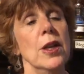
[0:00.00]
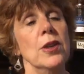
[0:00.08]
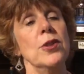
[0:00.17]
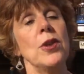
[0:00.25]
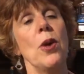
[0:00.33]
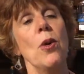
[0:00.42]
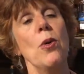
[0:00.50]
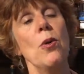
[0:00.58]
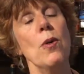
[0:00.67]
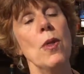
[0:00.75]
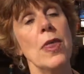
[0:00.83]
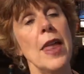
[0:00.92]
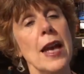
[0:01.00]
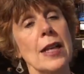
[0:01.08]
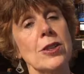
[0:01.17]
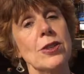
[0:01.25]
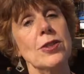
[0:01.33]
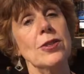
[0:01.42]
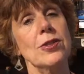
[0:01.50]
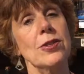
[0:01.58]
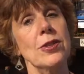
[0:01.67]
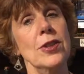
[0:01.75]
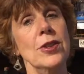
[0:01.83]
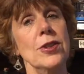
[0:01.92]
So
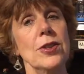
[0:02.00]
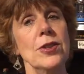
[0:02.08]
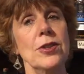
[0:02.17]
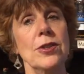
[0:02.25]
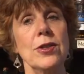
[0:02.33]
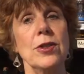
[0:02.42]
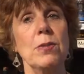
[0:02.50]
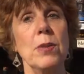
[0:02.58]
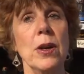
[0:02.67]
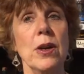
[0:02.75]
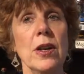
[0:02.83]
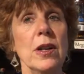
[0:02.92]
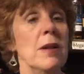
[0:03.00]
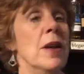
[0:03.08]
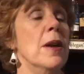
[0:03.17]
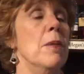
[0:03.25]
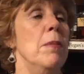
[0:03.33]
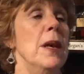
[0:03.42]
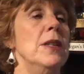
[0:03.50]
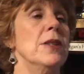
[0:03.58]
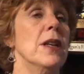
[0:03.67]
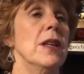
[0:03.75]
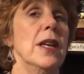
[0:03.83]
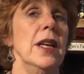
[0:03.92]
this is the spirit
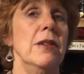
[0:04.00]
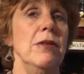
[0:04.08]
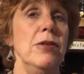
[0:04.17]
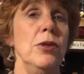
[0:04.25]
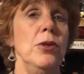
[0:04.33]
basically of